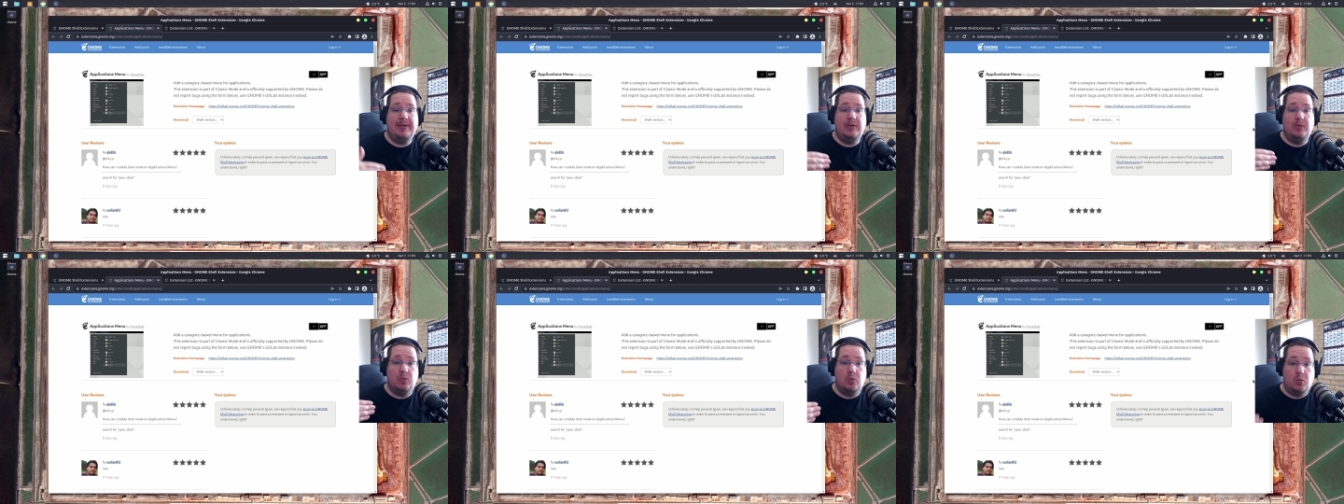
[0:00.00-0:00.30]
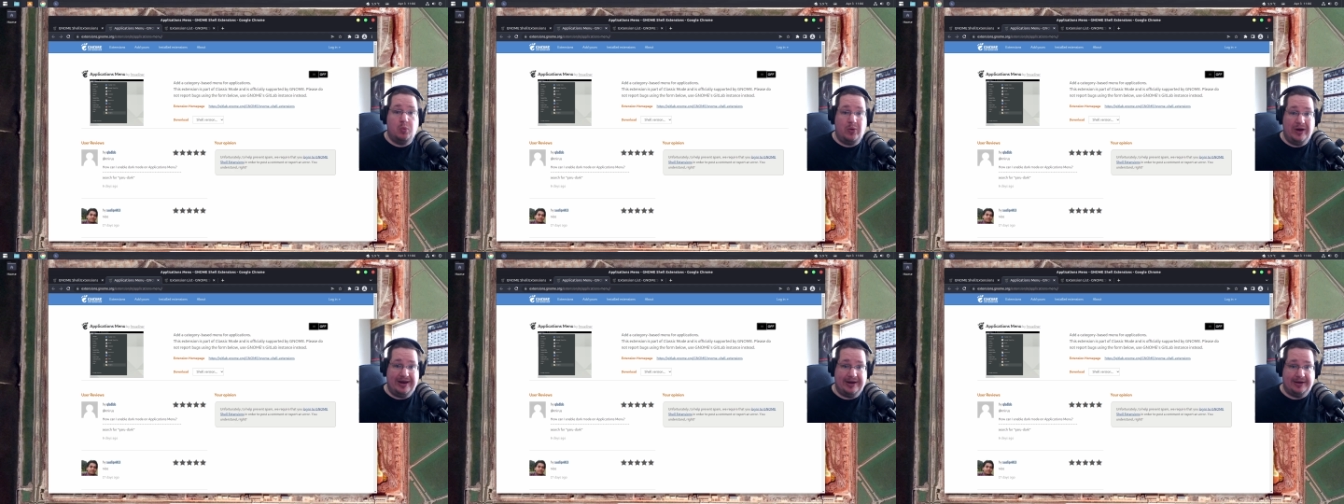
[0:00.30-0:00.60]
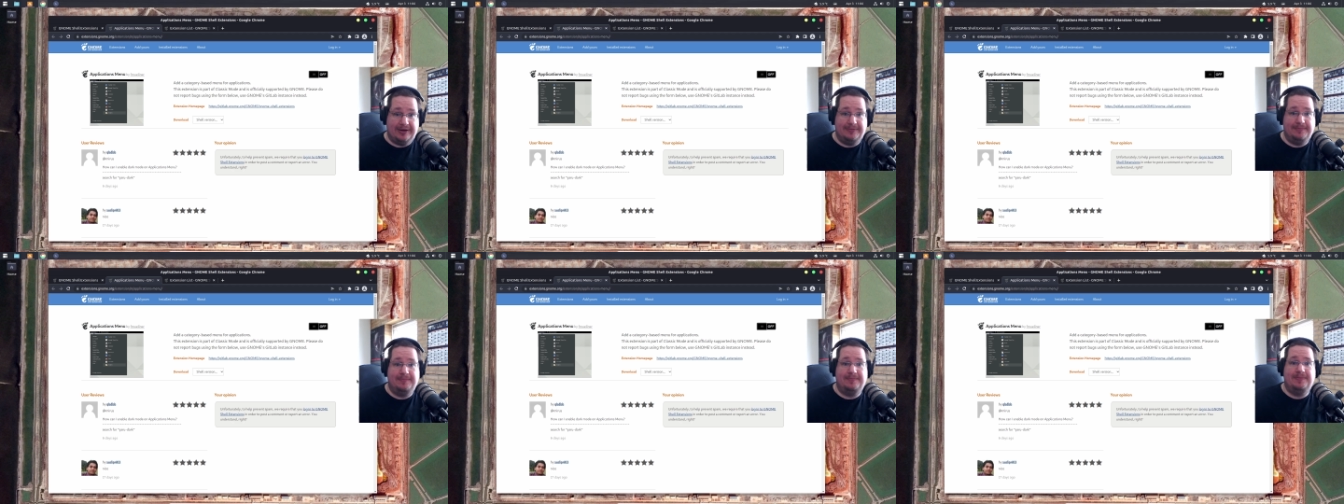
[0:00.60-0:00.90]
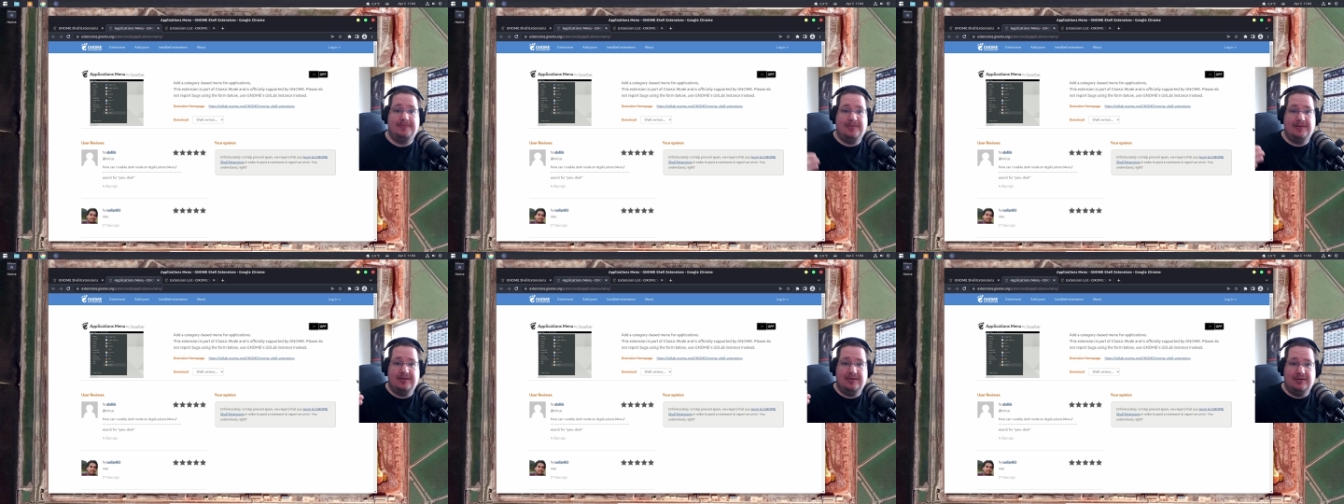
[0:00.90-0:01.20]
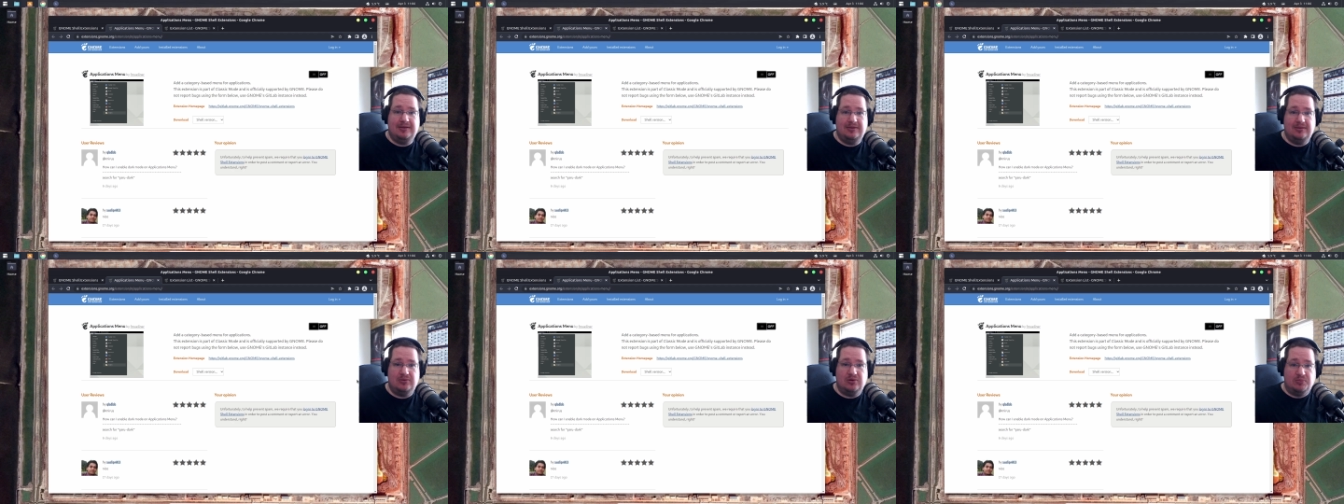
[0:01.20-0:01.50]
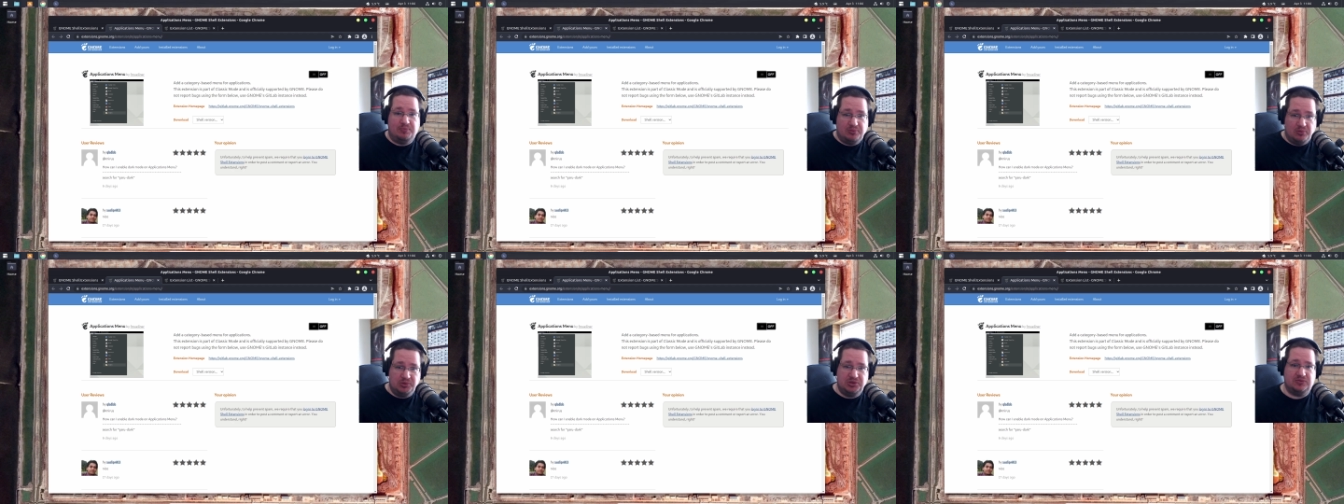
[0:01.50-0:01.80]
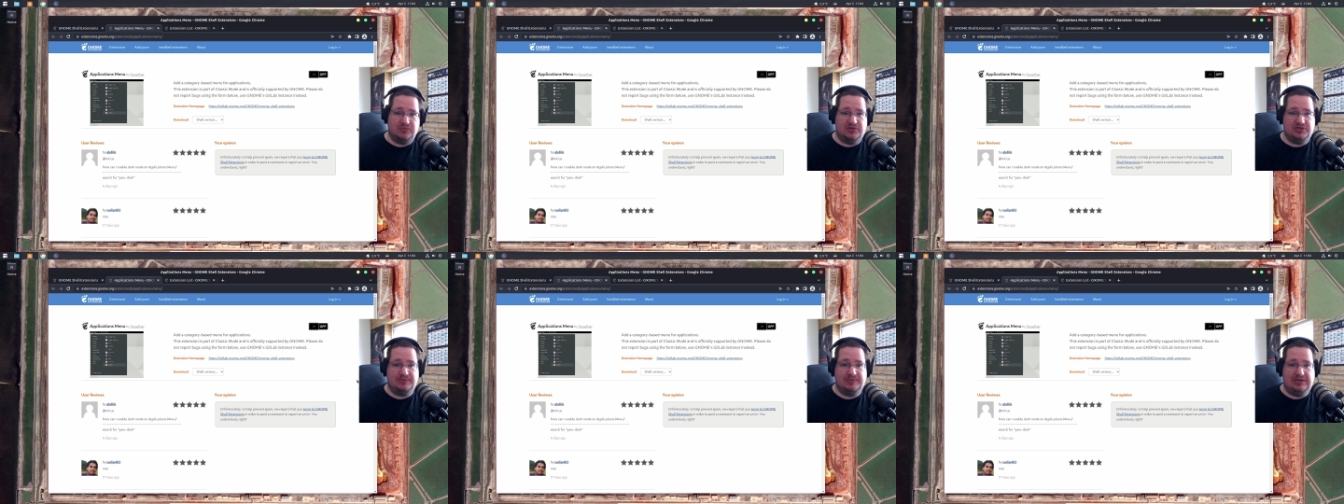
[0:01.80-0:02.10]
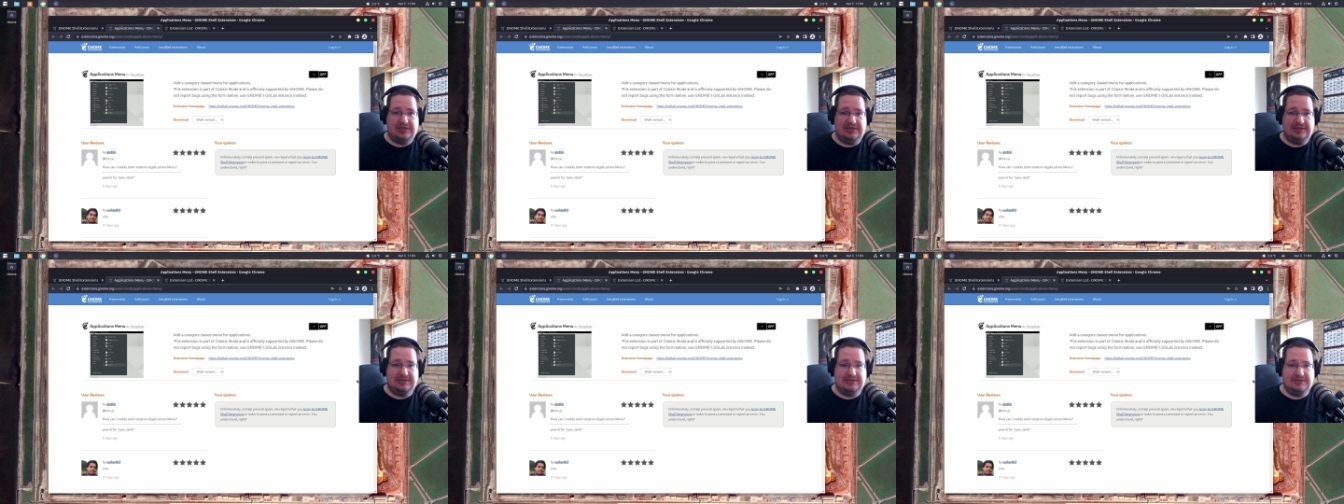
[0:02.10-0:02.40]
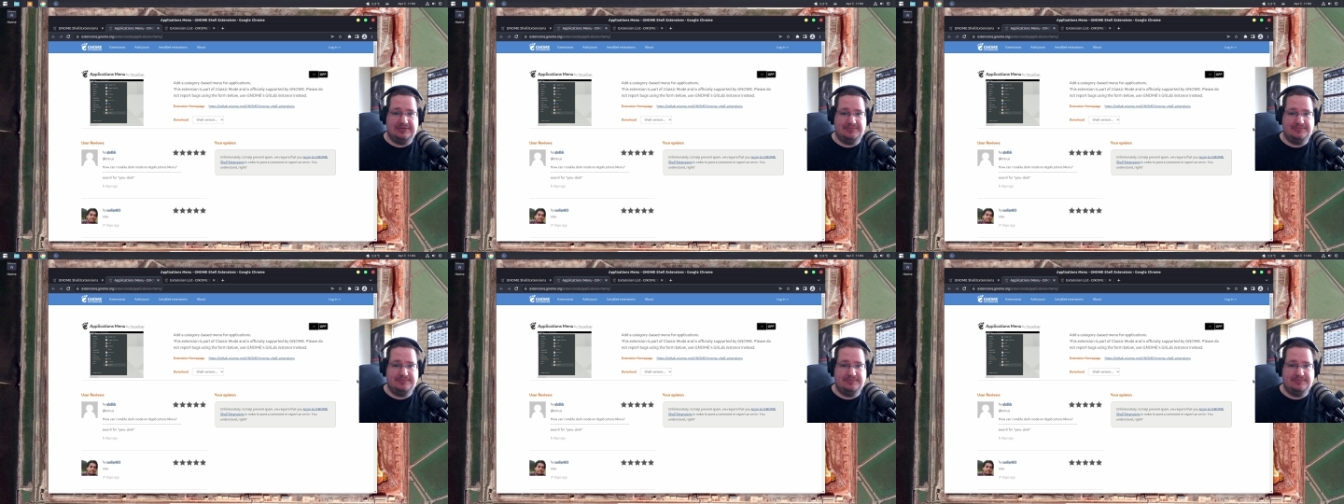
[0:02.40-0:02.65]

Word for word: when Ubuntu was released.